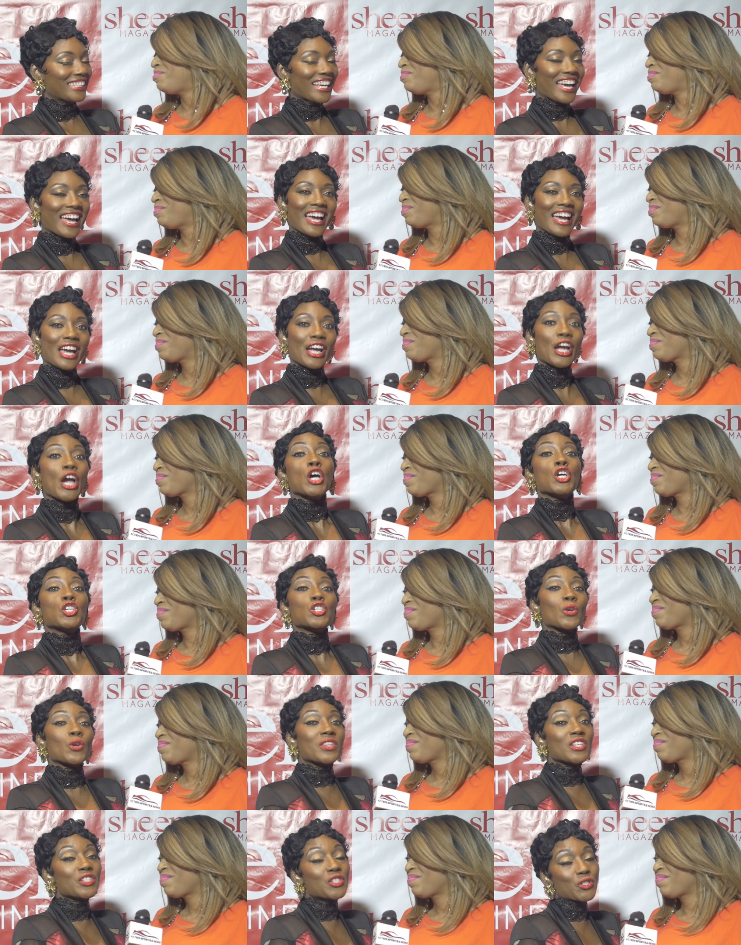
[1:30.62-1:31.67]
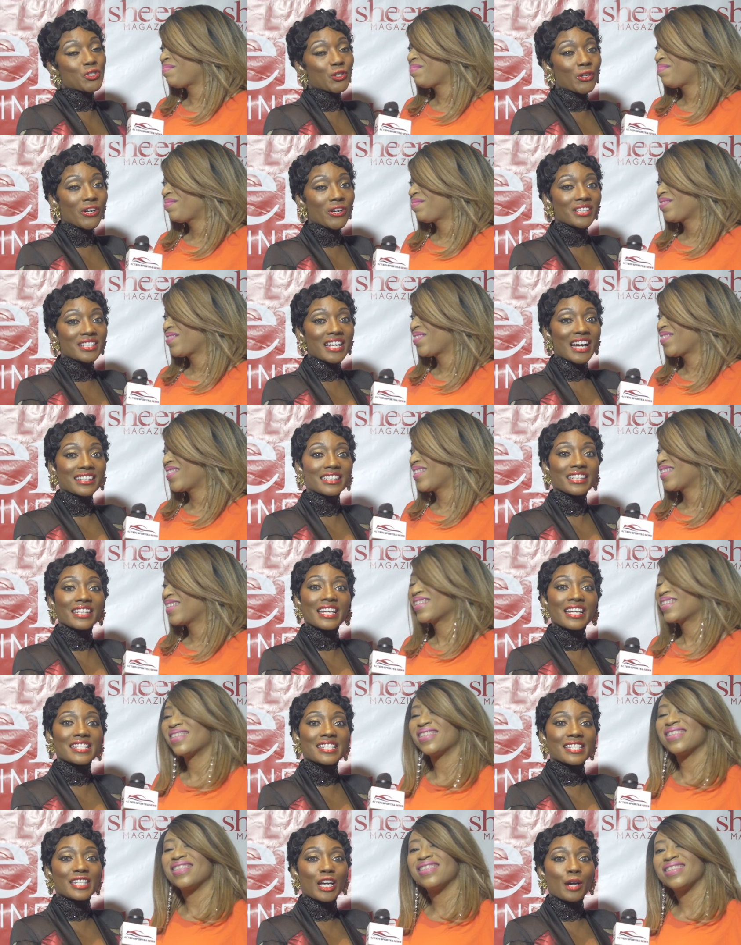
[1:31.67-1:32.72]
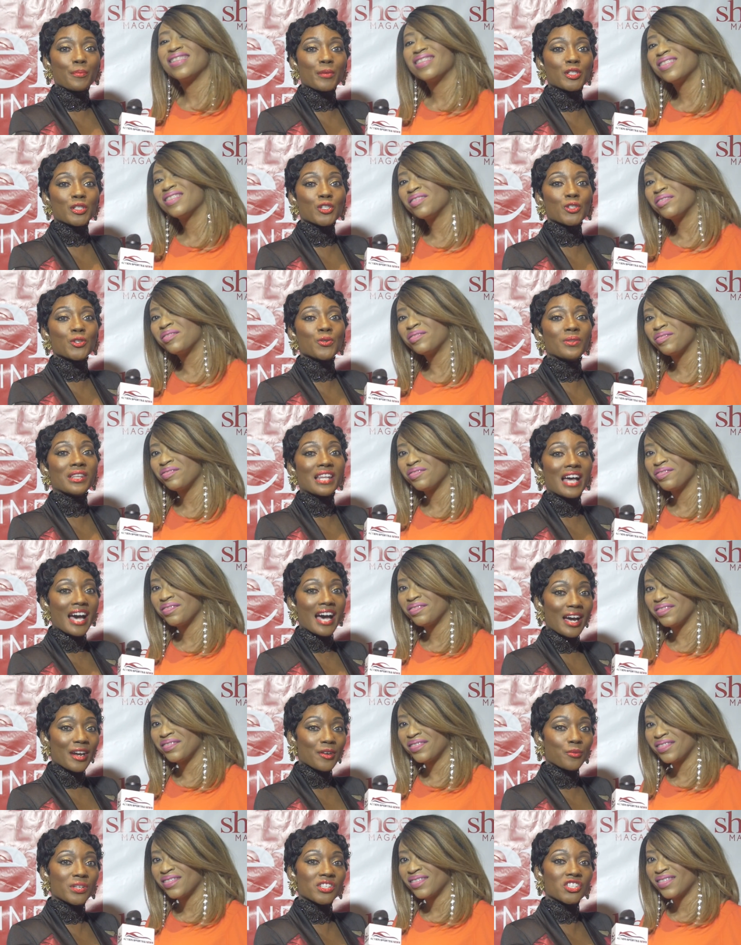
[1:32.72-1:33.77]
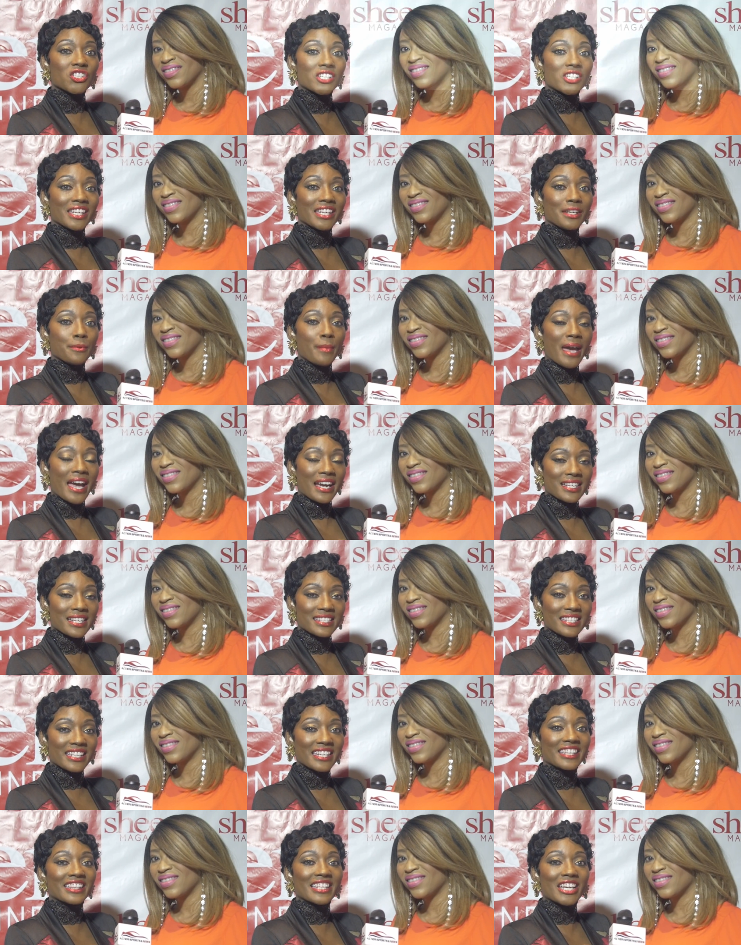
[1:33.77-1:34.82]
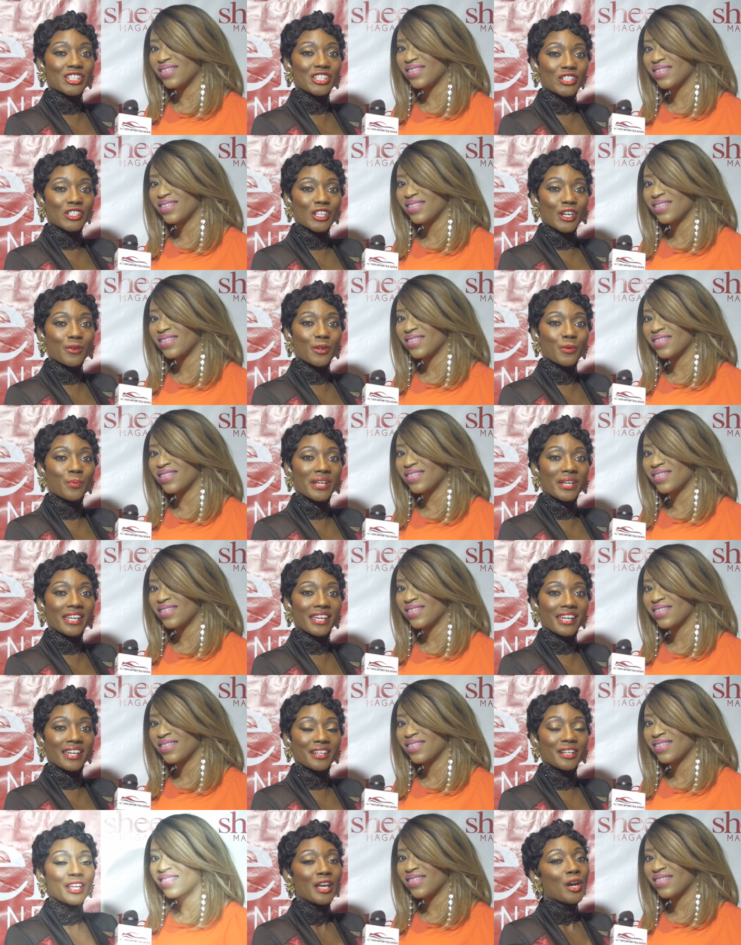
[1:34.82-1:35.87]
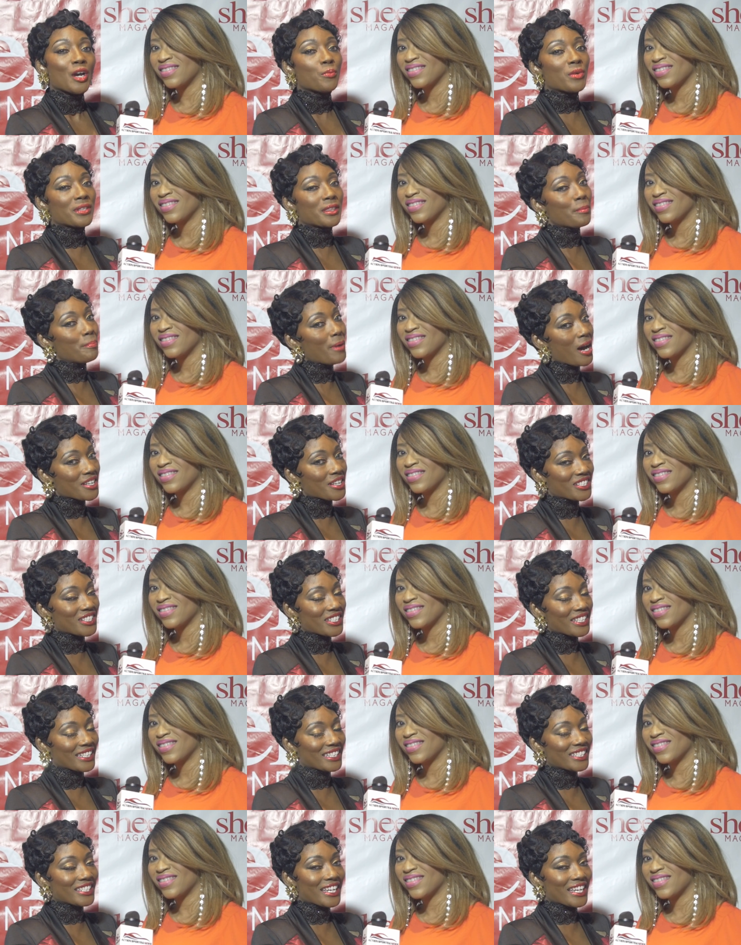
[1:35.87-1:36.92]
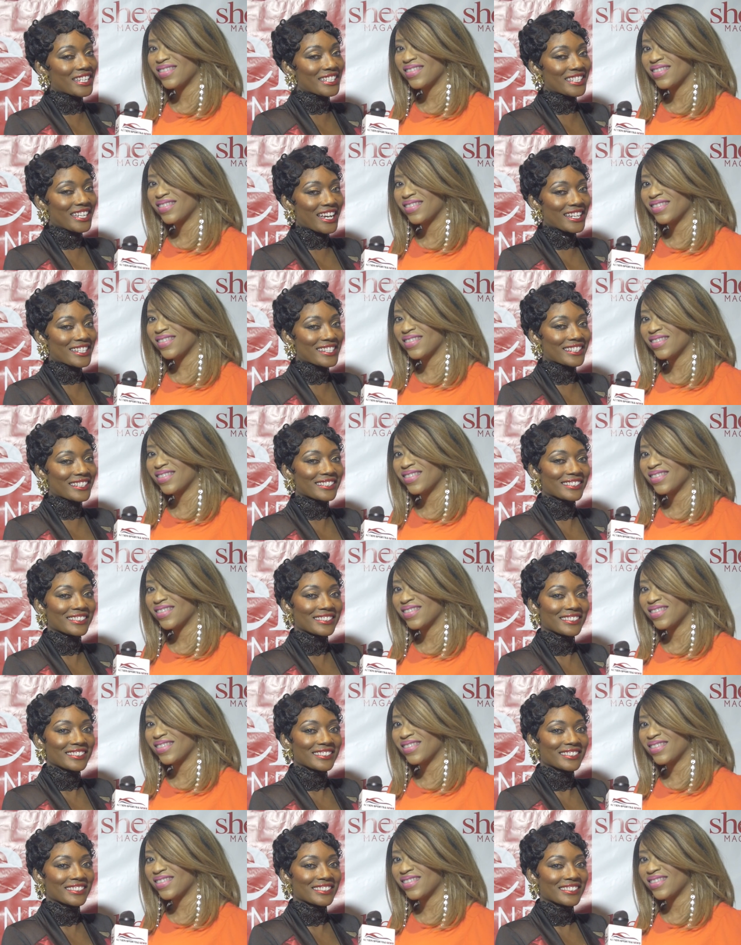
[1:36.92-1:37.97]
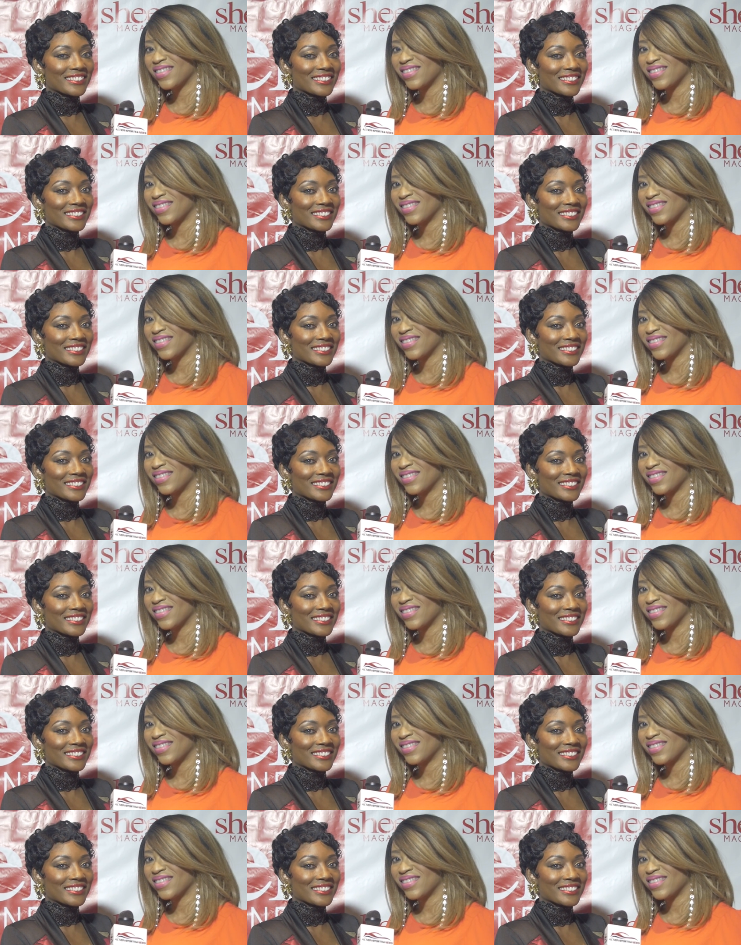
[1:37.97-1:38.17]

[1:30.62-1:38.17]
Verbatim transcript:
Speaker 1: Yay! So this is your girl, Dr. Lexi, coming to you live with Sheen Magazine Legendary Weekend with the Boss Chick, Janet Jackson.